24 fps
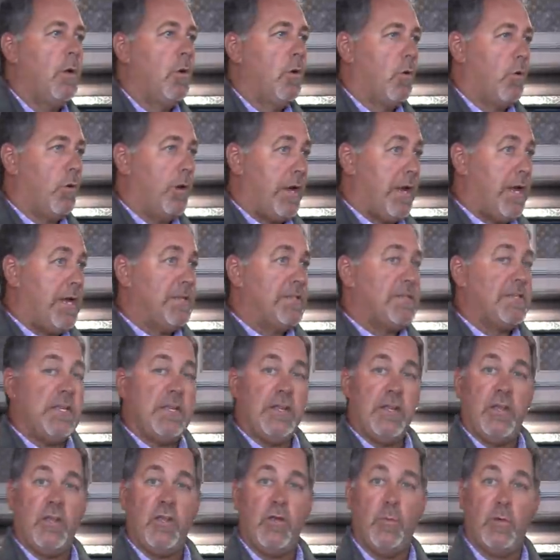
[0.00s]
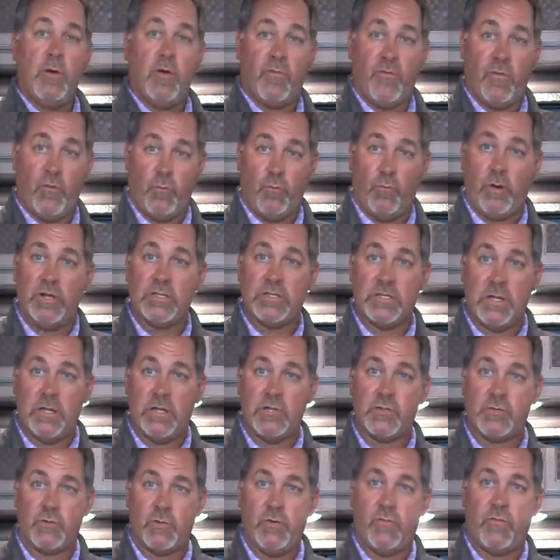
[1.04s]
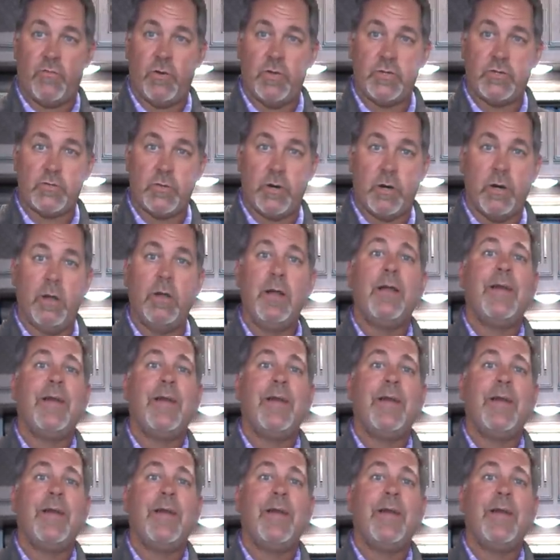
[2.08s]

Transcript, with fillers: or eighteen cubic foot residential refrigerator.